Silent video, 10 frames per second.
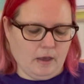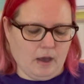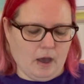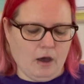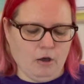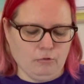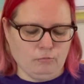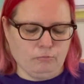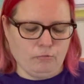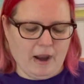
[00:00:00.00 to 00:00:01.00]
a whole
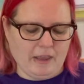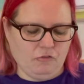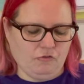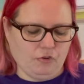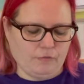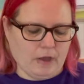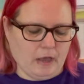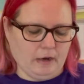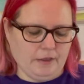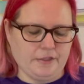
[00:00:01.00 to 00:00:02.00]
range of
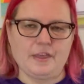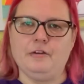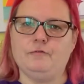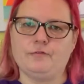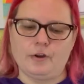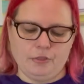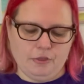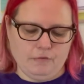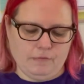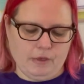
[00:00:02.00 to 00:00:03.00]
colours in front
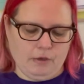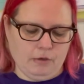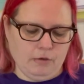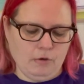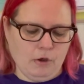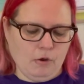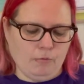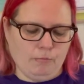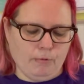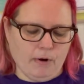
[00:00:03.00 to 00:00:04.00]
of you,
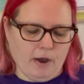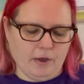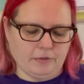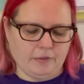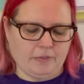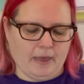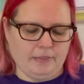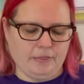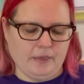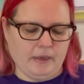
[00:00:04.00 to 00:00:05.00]
rather
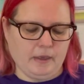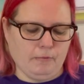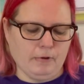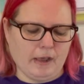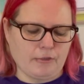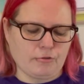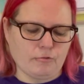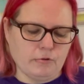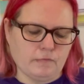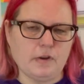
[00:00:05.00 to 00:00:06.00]
than thinking, well, I
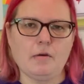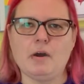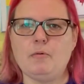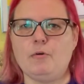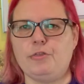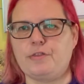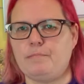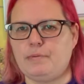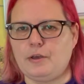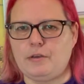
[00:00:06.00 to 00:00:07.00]
sort of know I want some
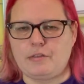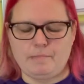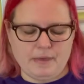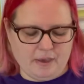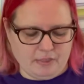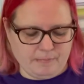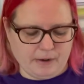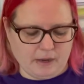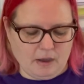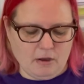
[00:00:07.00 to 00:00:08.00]
blues and pinks, but
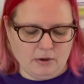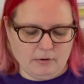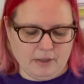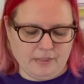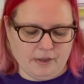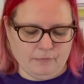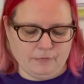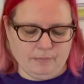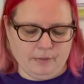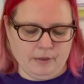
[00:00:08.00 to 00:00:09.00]
I can't quite tell
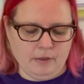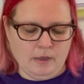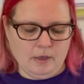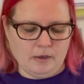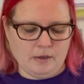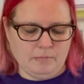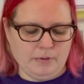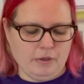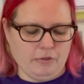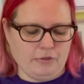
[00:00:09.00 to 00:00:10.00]
from the
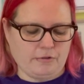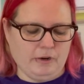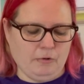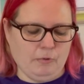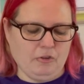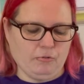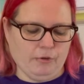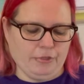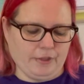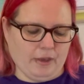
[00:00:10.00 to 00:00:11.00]
computer screen which
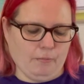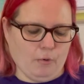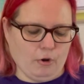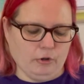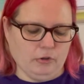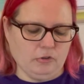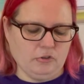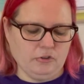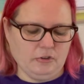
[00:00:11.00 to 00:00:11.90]
ones I want,